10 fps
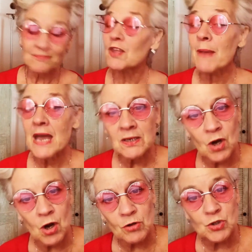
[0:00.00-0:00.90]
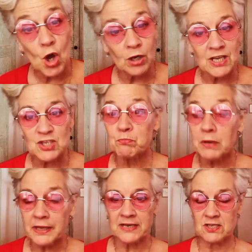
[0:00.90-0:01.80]
The man called Dawlish
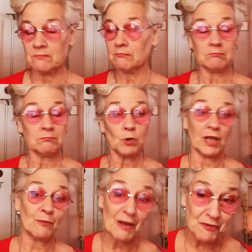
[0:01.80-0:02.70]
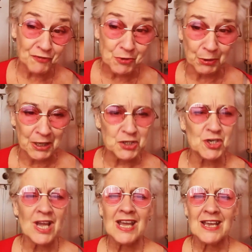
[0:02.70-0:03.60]
blinked, looking rather
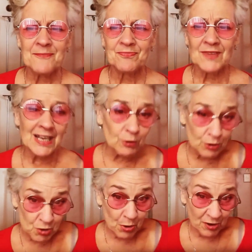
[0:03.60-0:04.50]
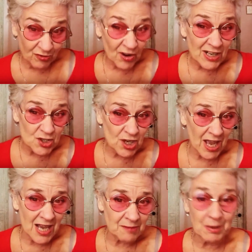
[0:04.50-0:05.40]
foolish. He looked toward Fudge
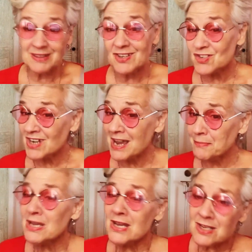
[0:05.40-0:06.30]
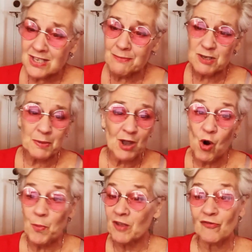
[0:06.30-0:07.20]
again, but this time seemed to be
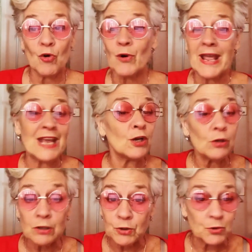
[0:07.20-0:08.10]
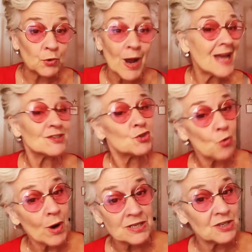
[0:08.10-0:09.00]
hoping for a clue as to
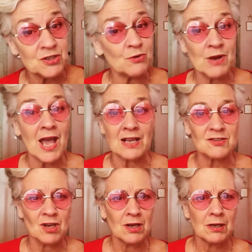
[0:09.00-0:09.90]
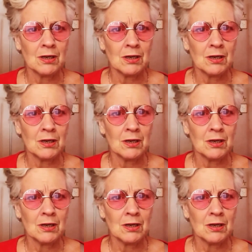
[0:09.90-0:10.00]
what to do next.